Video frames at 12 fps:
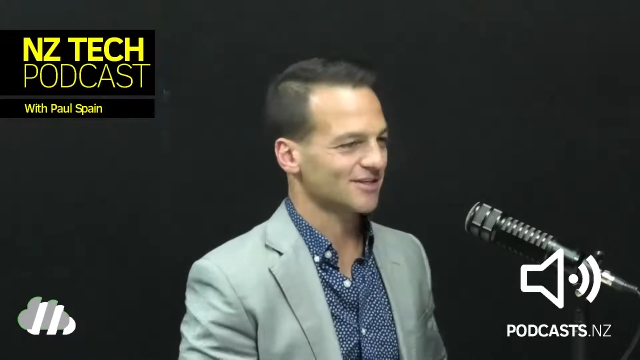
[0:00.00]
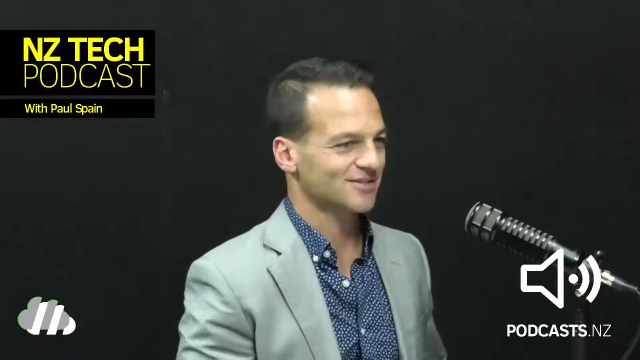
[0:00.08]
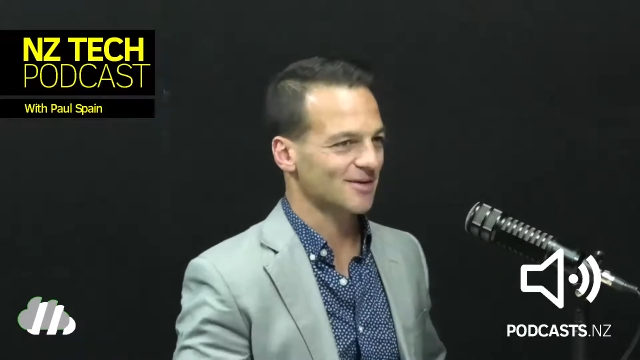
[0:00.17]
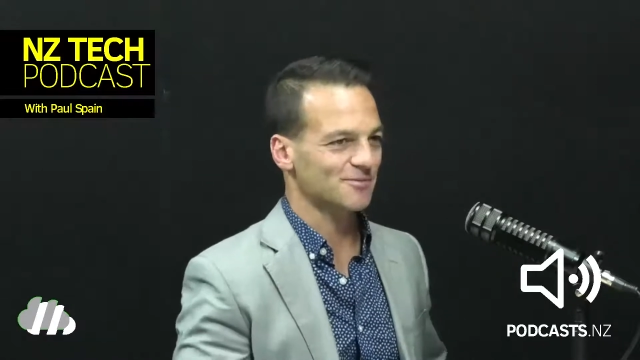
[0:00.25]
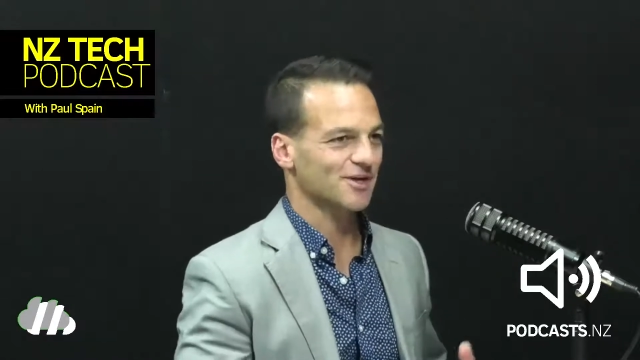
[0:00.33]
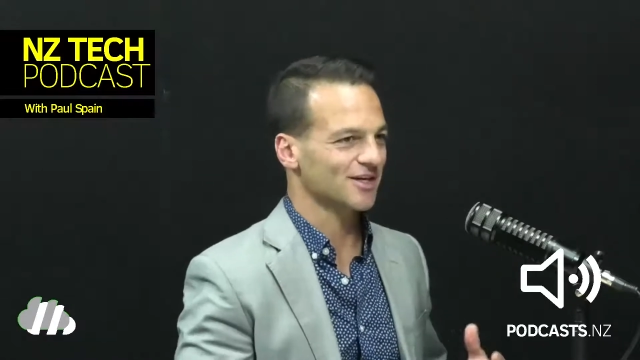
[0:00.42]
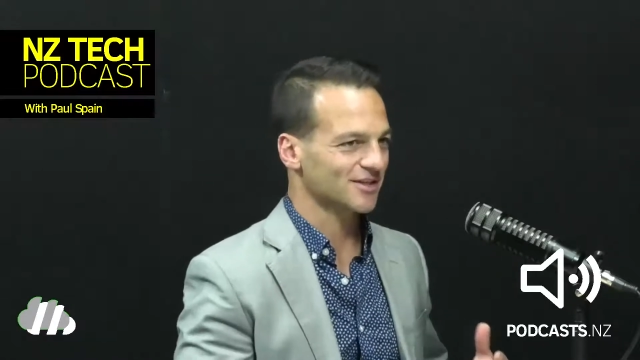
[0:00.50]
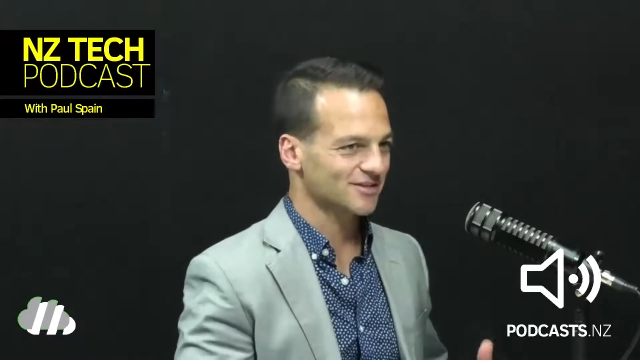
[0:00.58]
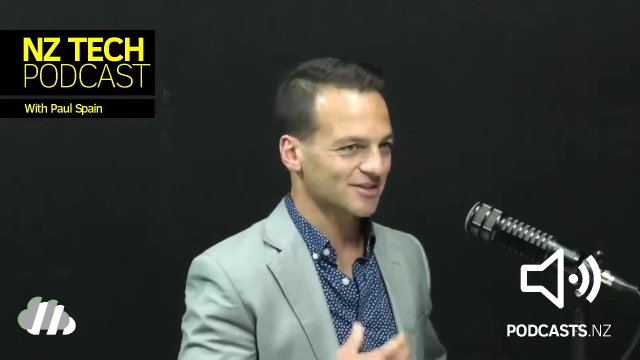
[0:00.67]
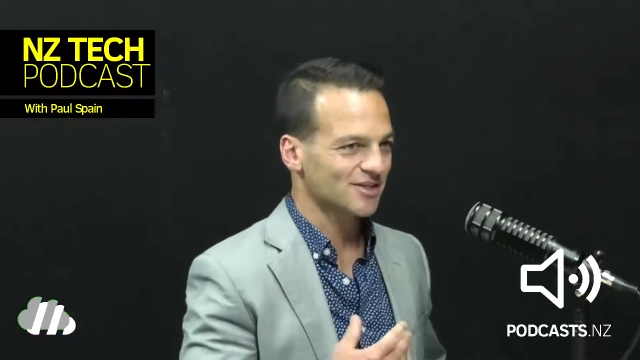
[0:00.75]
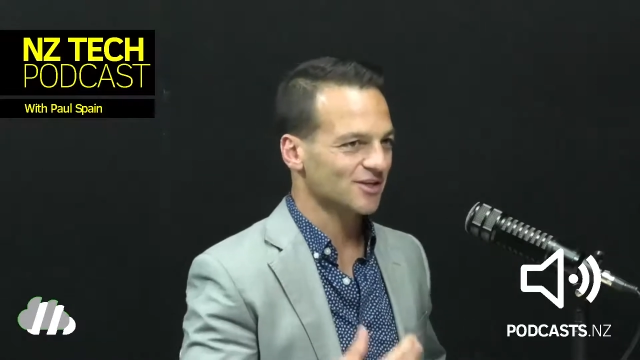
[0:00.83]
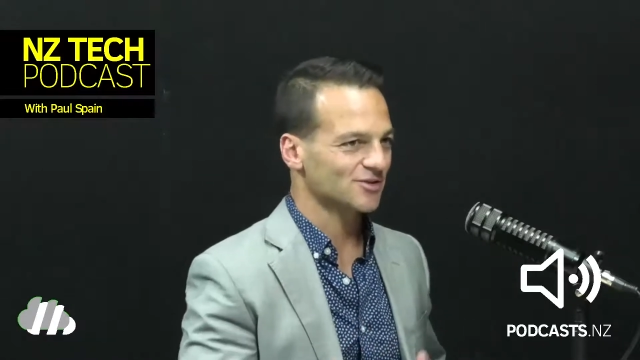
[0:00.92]
Same thing,
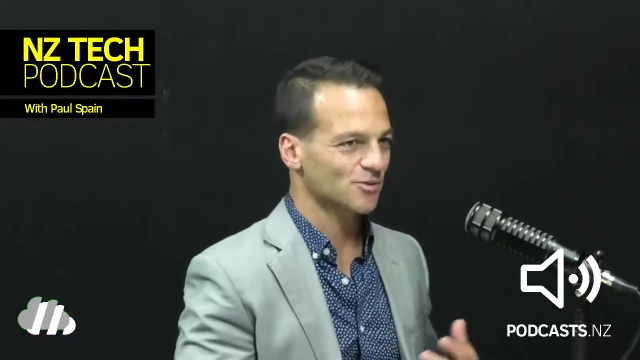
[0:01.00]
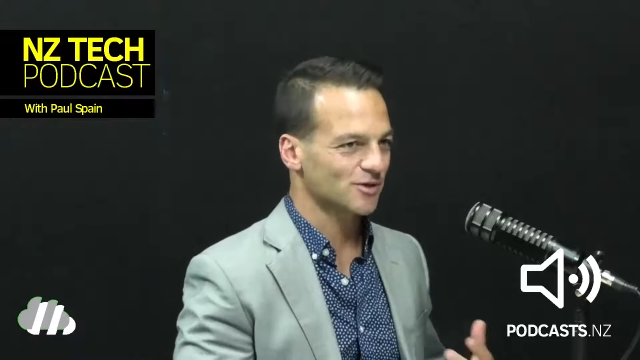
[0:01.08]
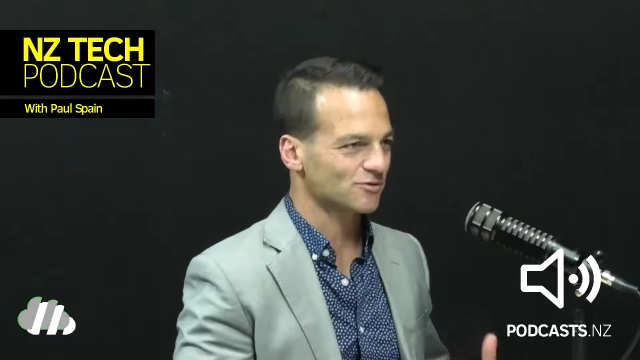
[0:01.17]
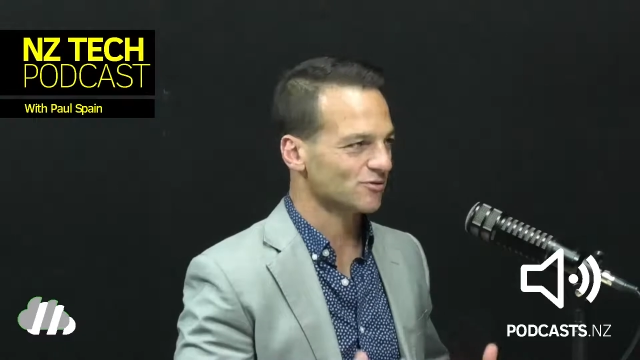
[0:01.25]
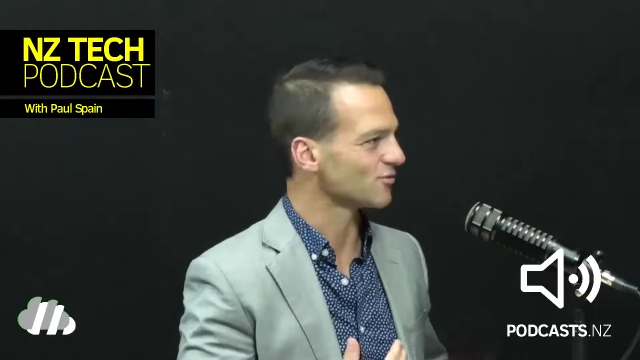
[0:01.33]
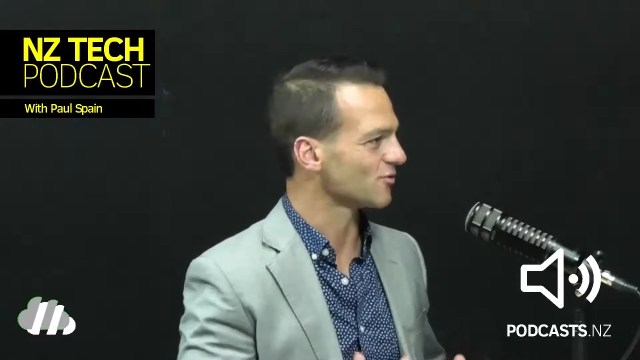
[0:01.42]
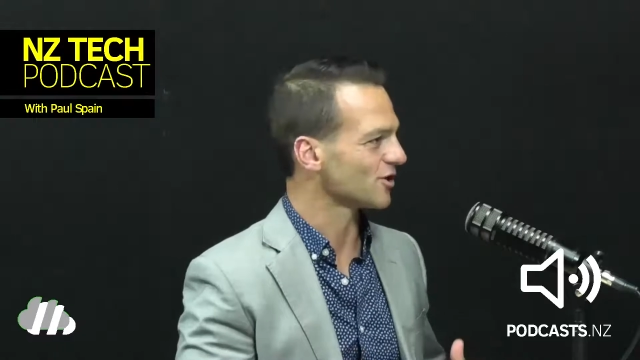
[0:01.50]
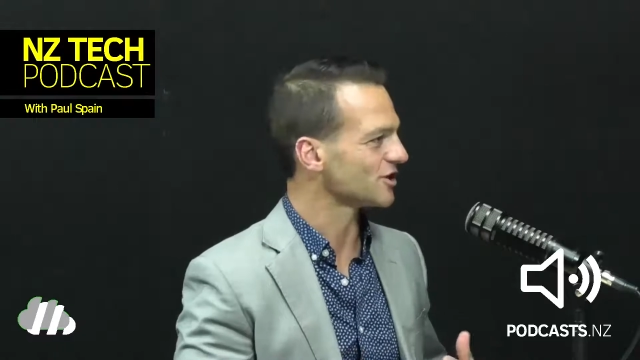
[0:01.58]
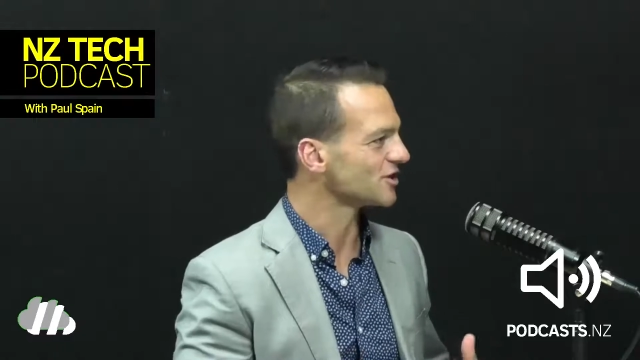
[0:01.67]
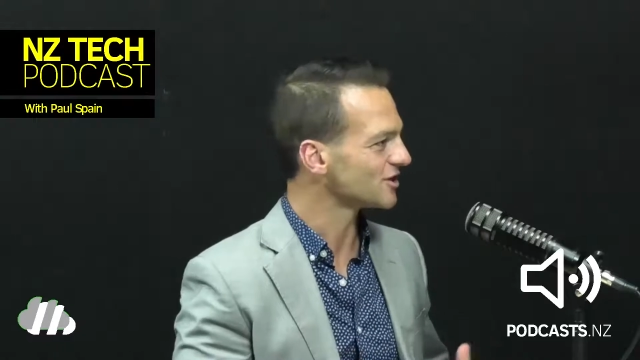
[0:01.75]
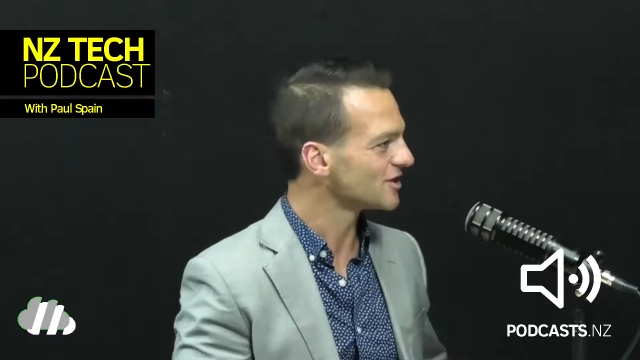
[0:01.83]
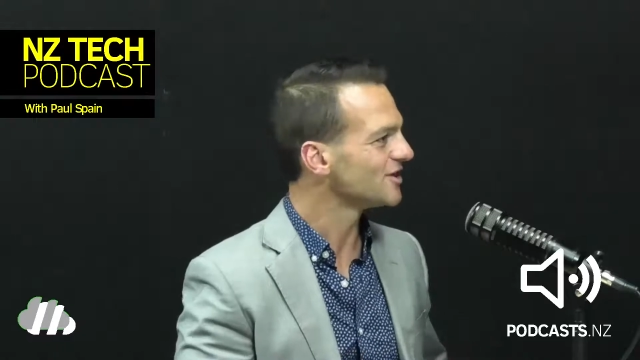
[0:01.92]
it's always
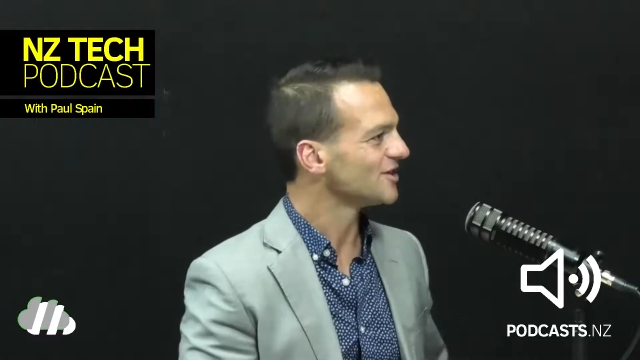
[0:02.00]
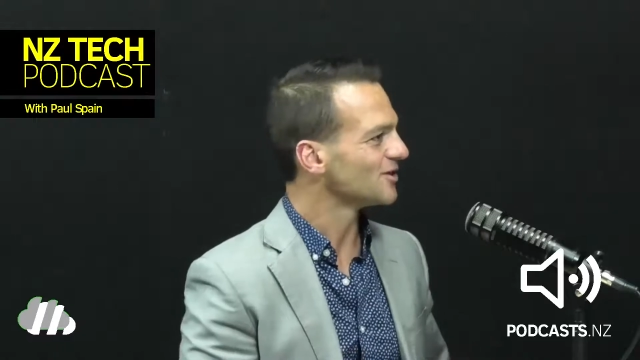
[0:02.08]
refreshed,